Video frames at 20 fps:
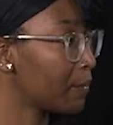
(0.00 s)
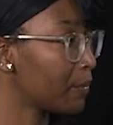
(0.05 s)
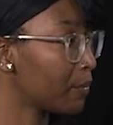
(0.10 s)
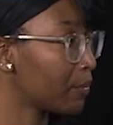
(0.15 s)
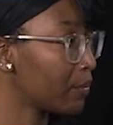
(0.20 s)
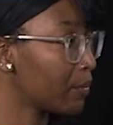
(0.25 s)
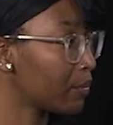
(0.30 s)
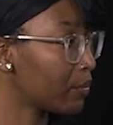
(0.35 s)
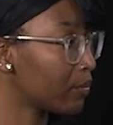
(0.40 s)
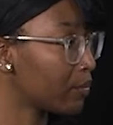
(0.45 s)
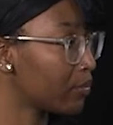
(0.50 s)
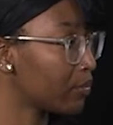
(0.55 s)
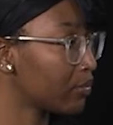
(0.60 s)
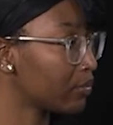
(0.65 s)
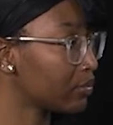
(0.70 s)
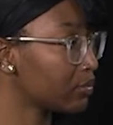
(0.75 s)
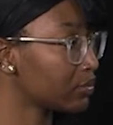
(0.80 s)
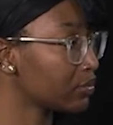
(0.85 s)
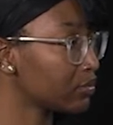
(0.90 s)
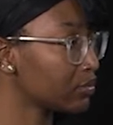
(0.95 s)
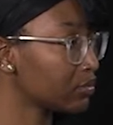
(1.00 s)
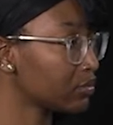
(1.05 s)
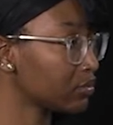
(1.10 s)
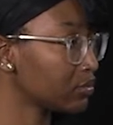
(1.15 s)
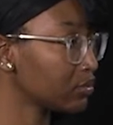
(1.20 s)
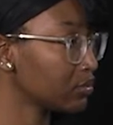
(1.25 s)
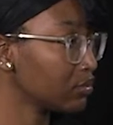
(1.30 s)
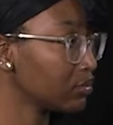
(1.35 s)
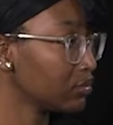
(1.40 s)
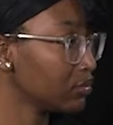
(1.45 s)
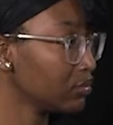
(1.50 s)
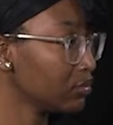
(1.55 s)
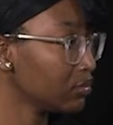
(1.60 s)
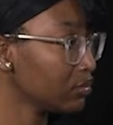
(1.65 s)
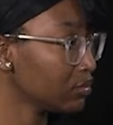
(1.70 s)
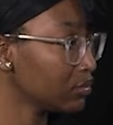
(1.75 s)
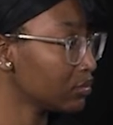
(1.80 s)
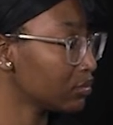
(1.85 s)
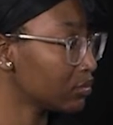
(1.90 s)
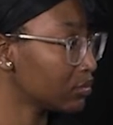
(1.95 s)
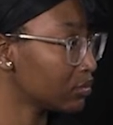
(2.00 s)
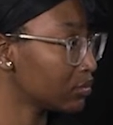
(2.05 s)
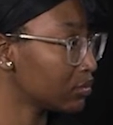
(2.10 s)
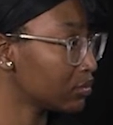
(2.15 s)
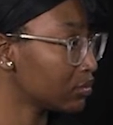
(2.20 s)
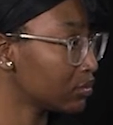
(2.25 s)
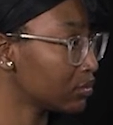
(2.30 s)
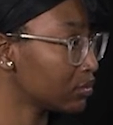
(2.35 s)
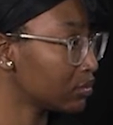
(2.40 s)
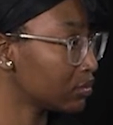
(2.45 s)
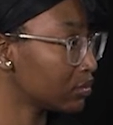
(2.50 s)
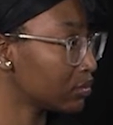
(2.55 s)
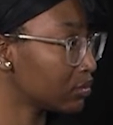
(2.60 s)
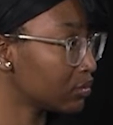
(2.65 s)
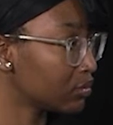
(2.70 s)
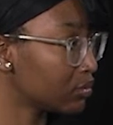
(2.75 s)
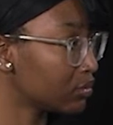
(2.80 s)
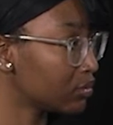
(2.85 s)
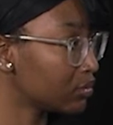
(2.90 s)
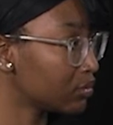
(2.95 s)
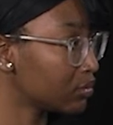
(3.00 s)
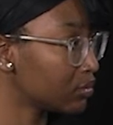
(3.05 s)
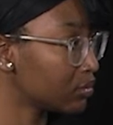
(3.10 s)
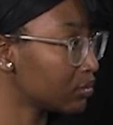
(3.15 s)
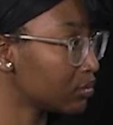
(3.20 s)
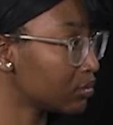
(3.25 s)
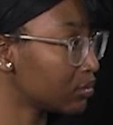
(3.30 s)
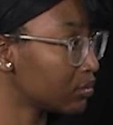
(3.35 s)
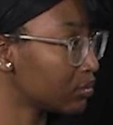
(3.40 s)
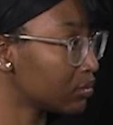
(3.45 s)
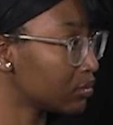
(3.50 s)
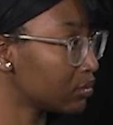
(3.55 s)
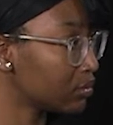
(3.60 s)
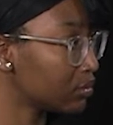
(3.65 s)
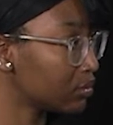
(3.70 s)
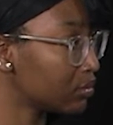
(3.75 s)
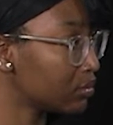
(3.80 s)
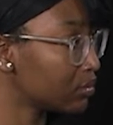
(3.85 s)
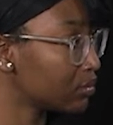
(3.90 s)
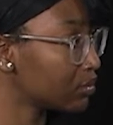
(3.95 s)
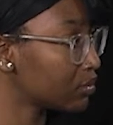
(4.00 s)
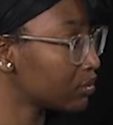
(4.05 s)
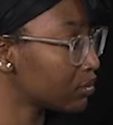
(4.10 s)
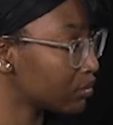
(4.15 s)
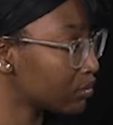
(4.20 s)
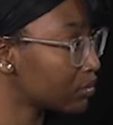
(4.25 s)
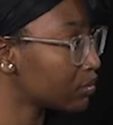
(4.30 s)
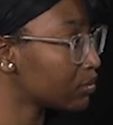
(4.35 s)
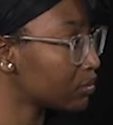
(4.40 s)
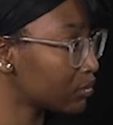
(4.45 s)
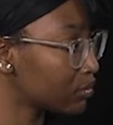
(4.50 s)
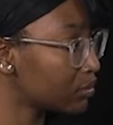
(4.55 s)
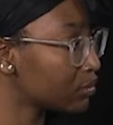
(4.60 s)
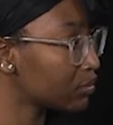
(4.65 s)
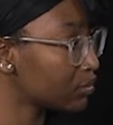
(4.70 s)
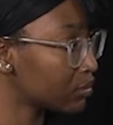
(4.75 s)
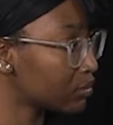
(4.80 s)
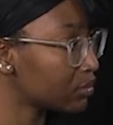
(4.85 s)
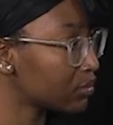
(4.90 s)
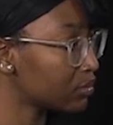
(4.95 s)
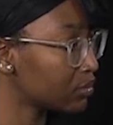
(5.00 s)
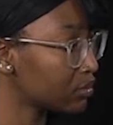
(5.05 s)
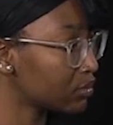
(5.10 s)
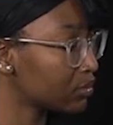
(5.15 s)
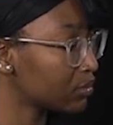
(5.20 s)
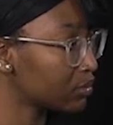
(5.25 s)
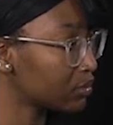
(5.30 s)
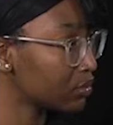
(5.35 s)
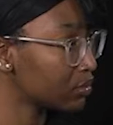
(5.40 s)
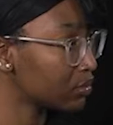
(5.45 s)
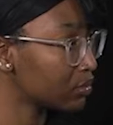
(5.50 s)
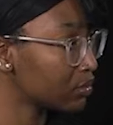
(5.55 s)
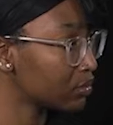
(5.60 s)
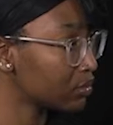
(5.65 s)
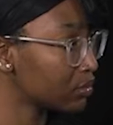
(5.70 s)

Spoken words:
No words are spoken by the person on screen.